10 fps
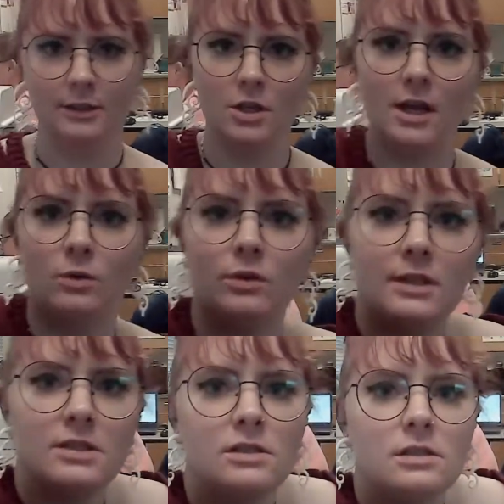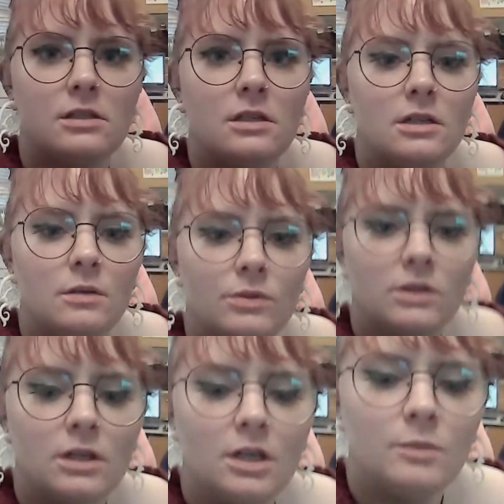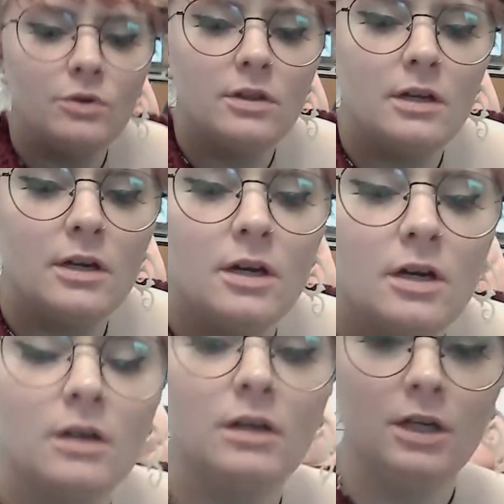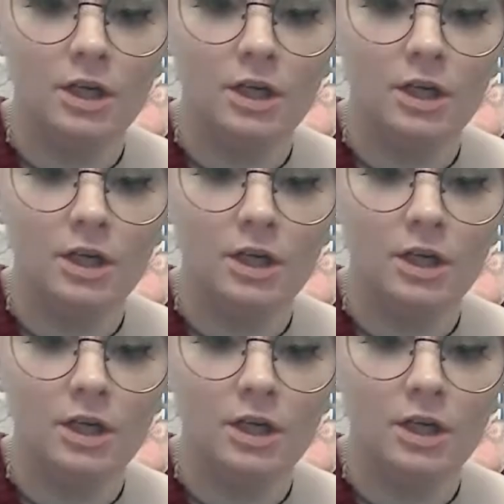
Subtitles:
you can't really see with the camera there,